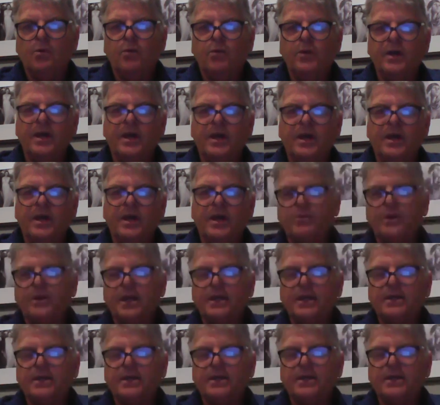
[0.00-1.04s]
we have
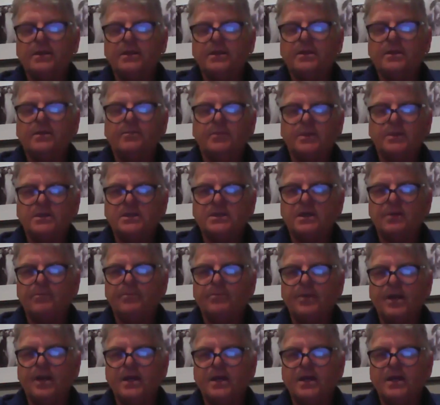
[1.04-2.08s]
overpopulated
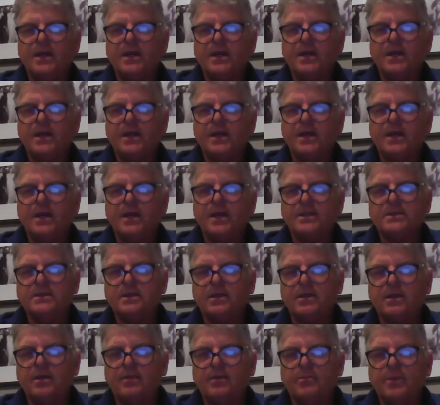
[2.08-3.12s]
them in some places,
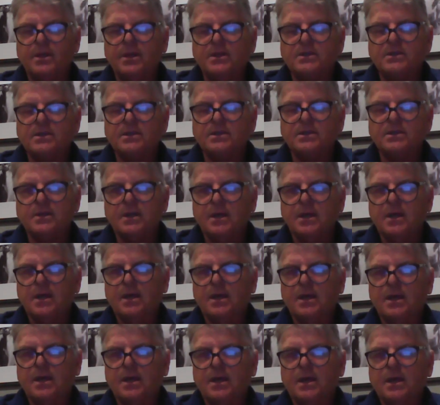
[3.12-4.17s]
and they've been
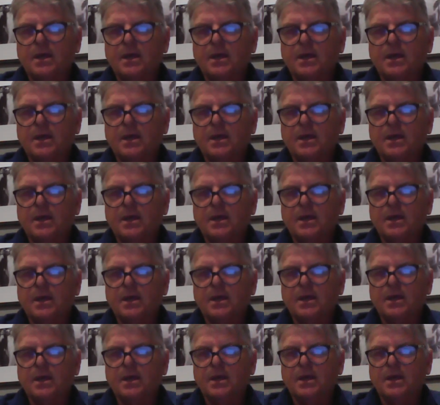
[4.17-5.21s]
successful. But rhinos,
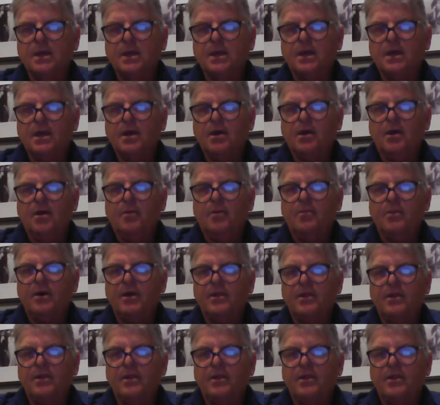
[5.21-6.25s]

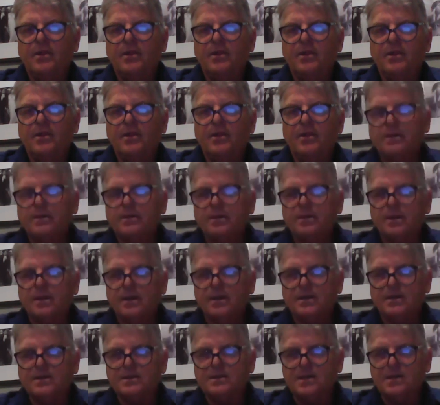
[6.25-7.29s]
by the very
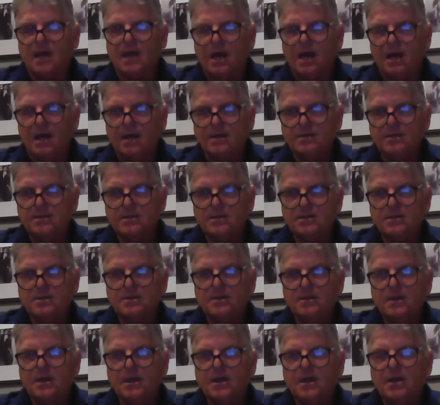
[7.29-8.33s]
nature of their bulk,
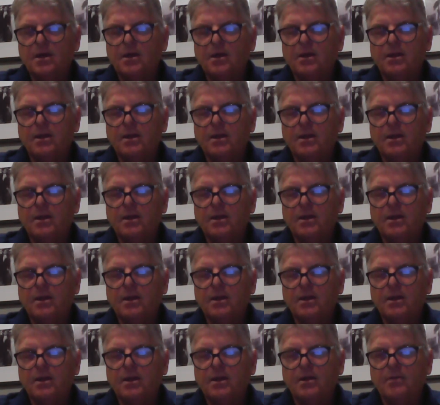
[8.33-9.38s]
their size,
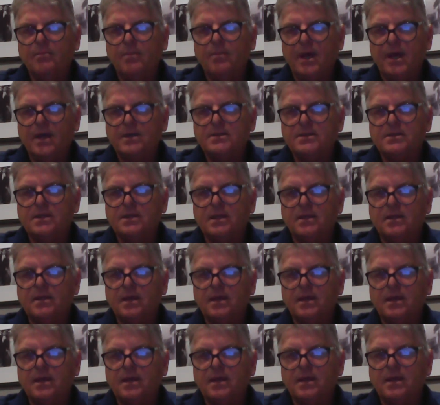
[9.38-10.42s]
their mass
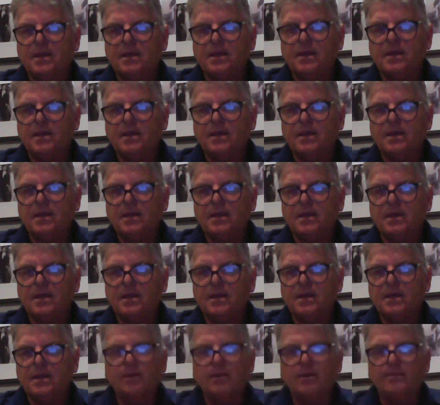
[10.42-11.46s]
that they intake
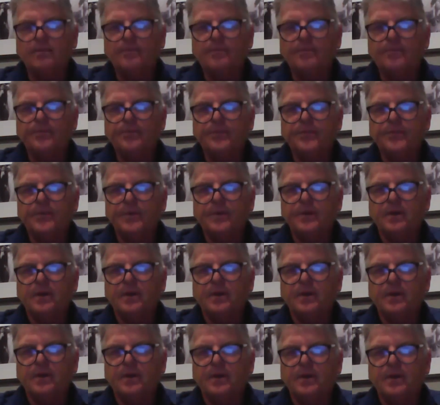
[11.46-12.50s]
every day, and
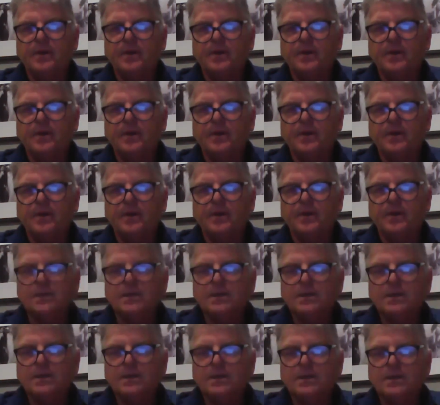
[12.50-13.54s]
they are
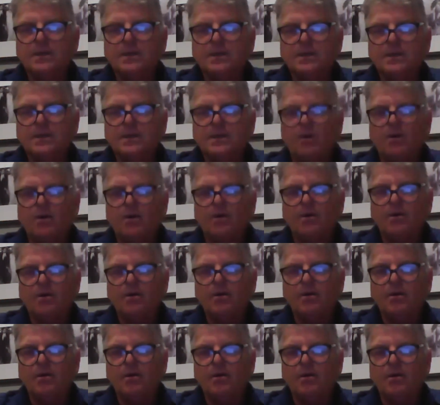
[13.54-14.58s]
quite,
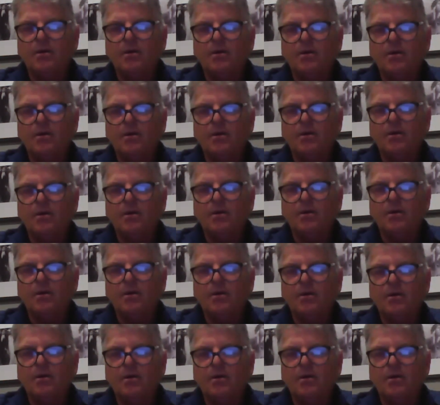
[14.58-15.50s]
um, the males